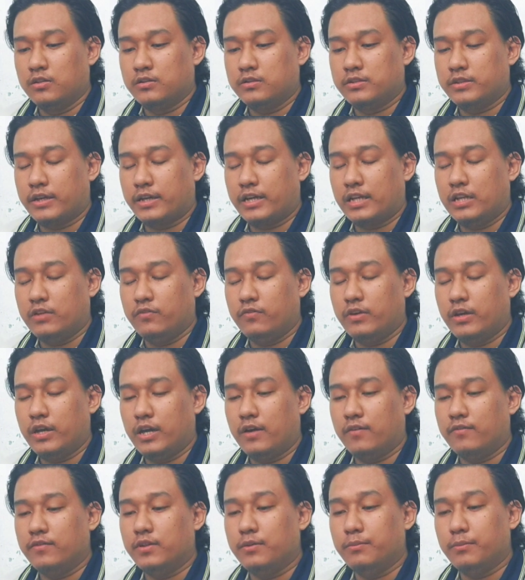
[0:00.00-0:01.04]
Secondly, we
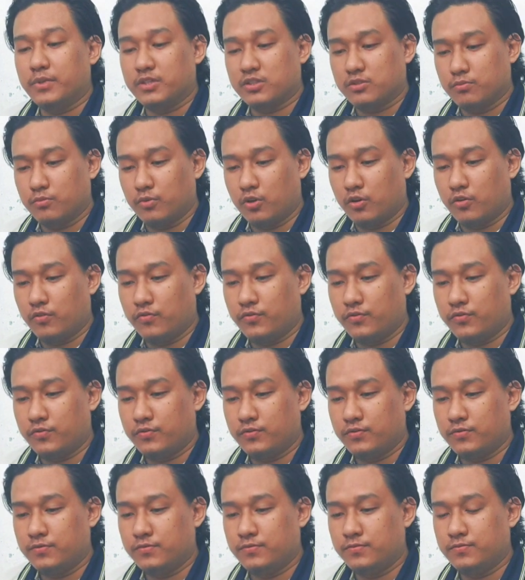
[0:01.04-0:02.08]
have the mesomorph
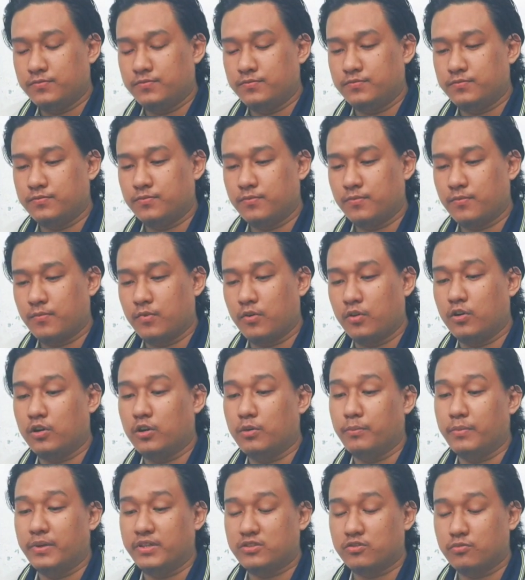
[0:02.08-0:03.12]
or
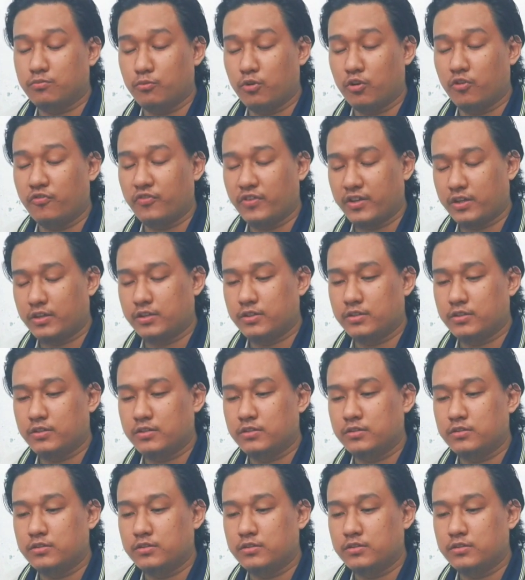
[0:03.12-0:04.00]
the mesomorphic